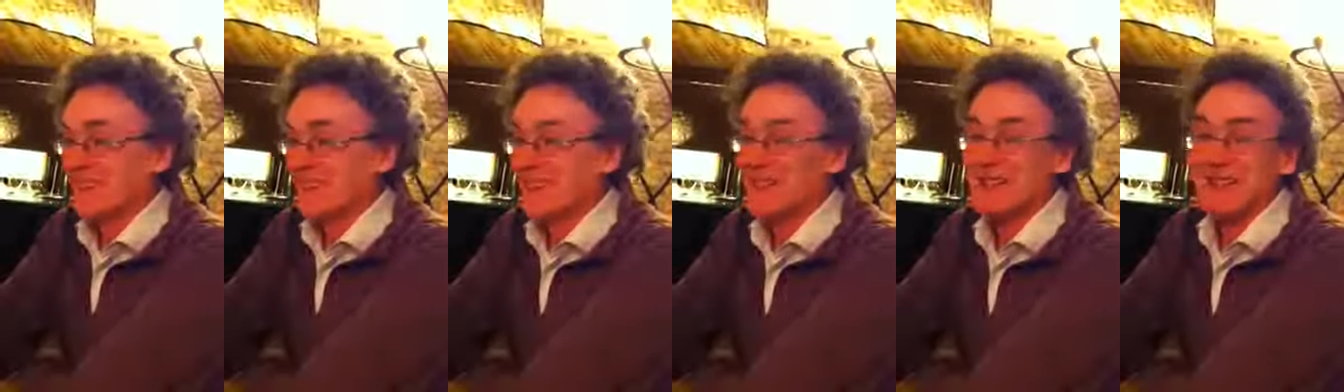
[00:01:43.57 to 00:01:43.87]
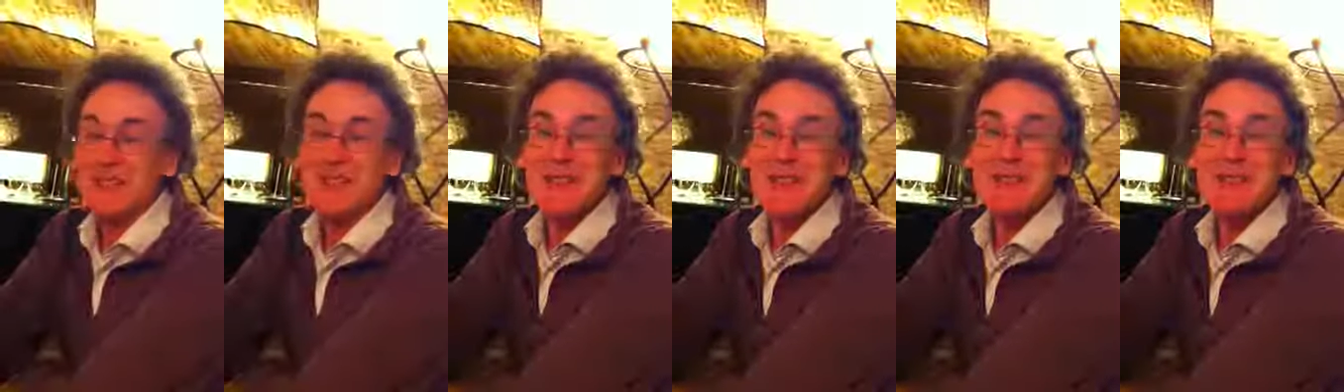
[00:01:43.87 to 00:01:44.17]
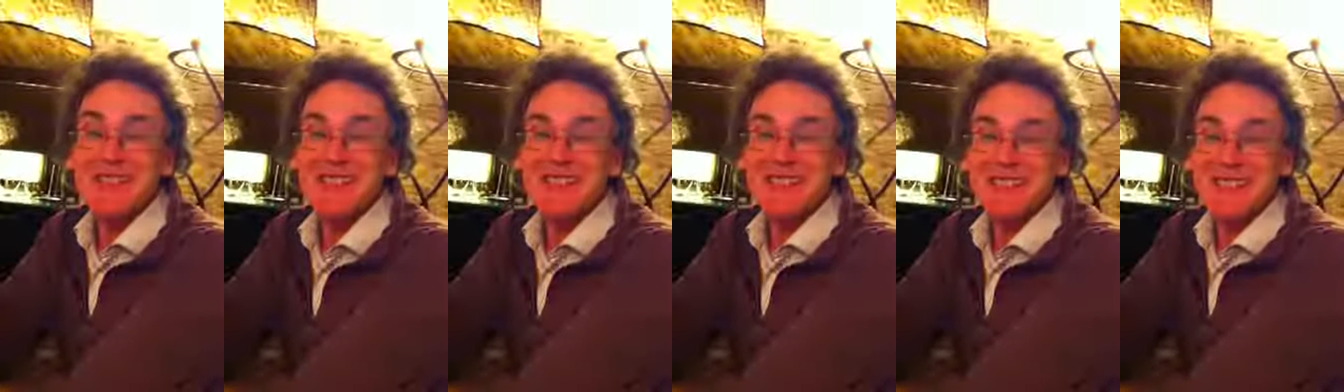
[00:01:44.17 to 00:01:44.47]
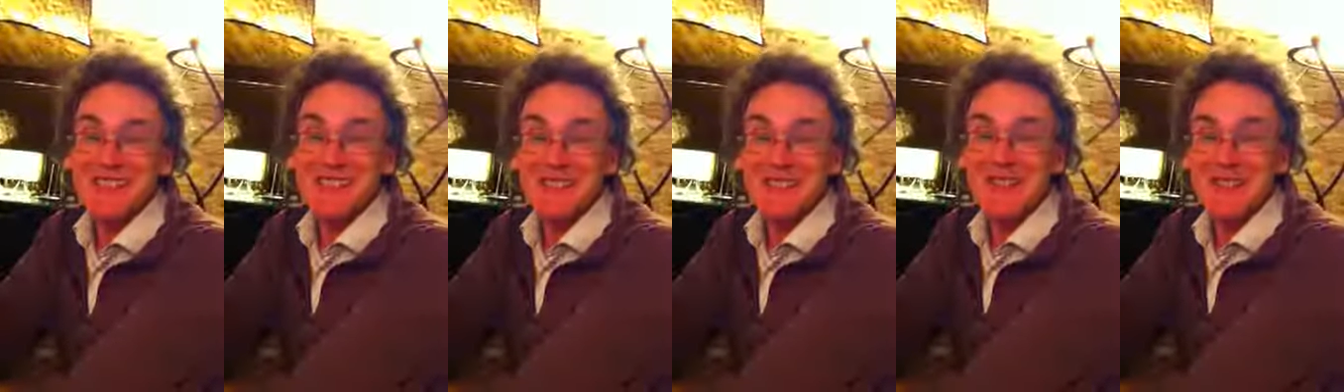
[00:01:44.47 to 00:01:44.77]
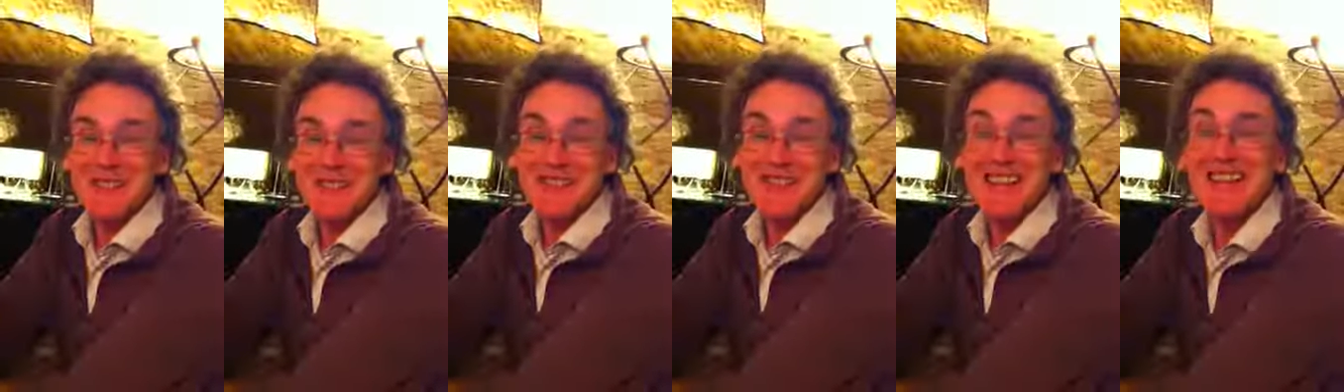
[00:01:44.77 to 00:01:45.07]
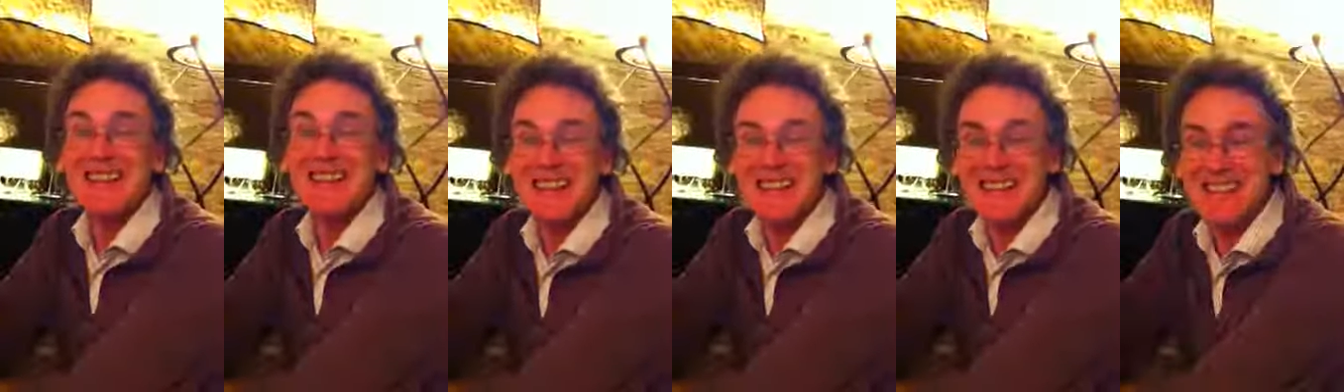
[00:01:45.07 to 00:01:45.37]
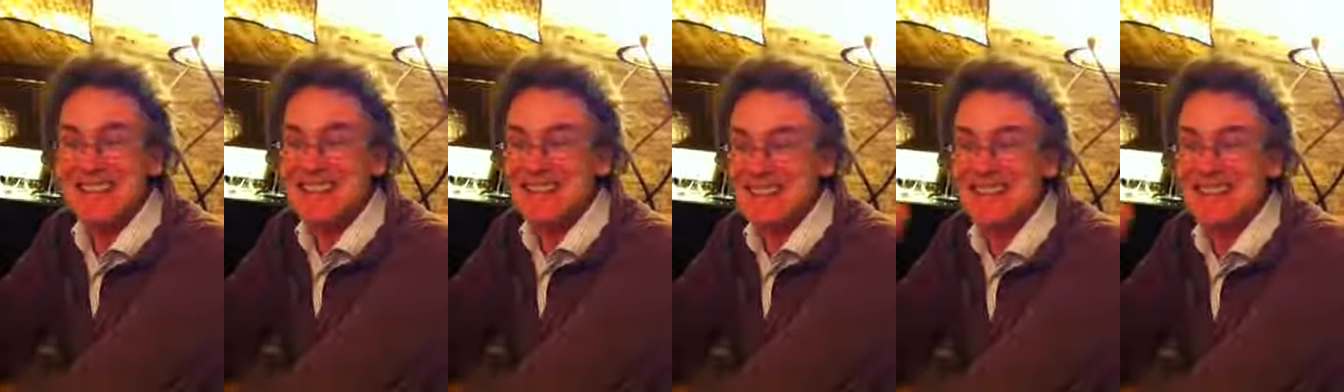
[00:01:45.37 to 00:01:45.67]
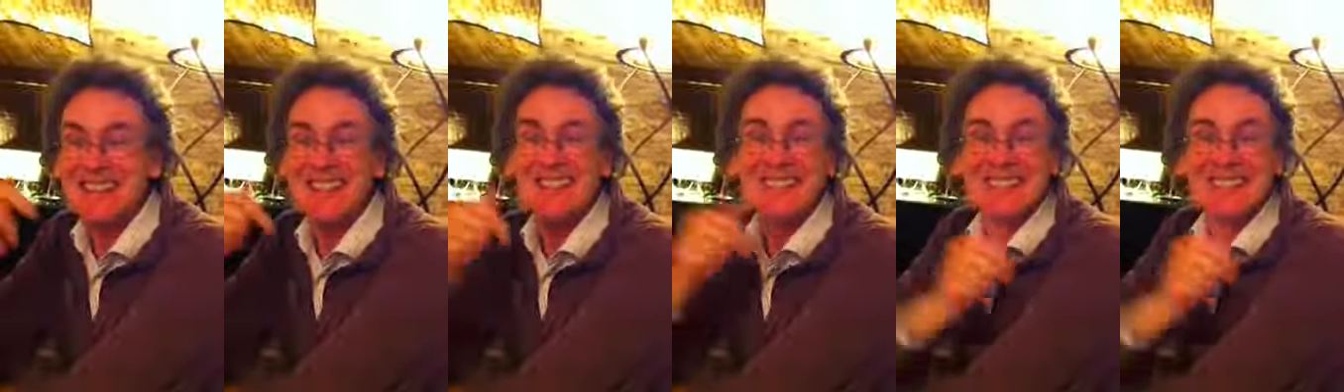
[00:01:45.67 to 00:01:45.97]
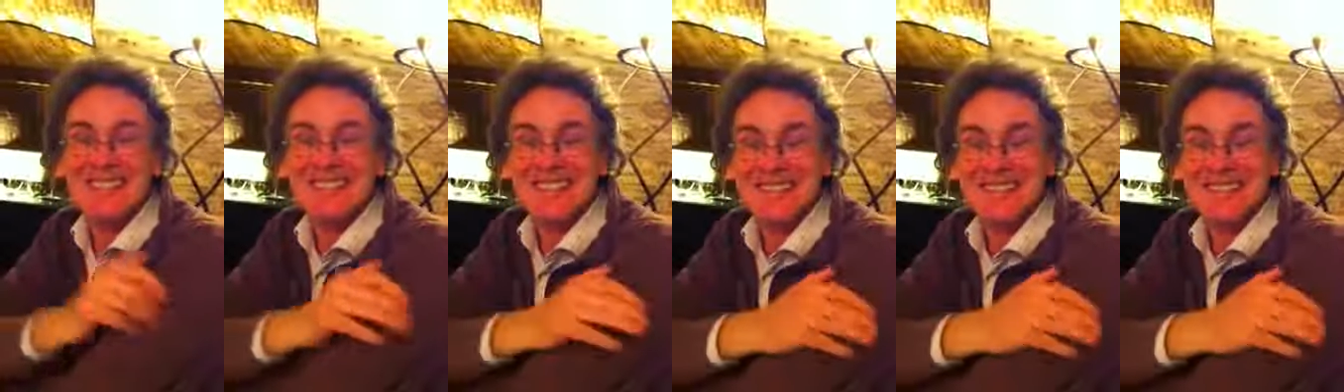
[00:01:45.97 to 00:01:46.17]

can't think of anything else. So. Okay, so thank you